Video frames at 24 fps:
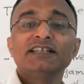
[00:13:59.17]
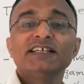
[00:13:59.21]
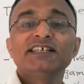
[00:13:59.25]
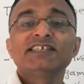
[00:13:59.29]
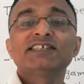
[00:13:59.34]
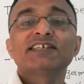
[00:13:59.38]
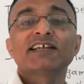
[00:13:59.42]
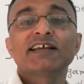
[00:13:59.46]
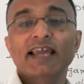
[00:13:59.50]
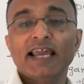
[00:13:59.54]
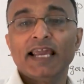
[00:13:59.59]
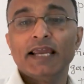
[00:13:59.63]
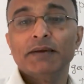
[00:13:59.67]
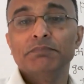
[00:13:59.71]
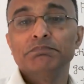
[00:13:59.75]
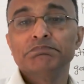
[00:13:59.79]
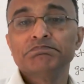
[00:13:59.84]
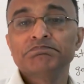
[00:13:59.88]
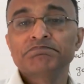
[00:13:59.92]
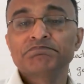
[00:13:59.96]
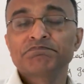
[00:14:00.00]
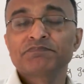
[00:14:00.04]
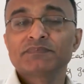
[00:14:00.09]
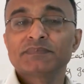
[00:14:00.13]
this
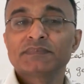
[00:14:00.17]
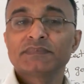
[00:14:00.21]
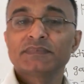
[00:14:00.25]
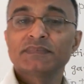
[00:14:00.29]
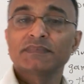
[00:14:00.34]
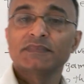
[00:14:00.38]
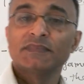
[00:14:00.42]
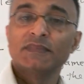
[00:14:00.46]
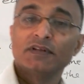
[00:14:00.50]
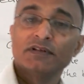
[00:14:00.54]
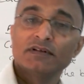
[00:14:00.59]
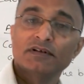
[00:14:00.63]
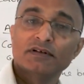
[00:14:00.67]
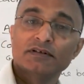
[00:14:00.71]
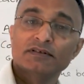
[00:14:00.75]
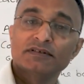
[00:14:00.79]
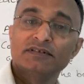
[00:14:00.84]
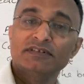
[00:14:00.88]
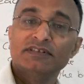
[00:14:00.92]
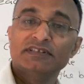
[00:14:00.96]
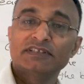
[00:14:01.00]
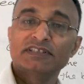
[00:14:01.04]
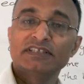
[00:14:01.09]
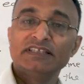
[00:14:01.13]
game,
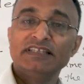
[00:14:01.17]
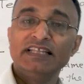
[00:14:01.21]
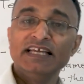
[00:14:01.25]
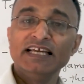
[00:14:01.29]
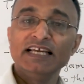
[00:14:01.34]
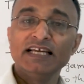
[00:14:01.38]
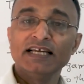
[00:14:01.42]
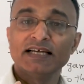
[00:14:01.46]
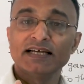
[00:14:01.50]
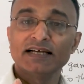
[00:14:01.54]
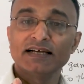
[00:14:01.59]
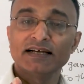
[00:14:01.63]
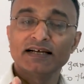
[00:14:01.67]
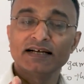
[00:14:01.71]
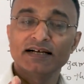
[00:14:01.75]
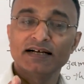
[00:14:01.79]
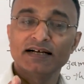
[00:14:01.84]
the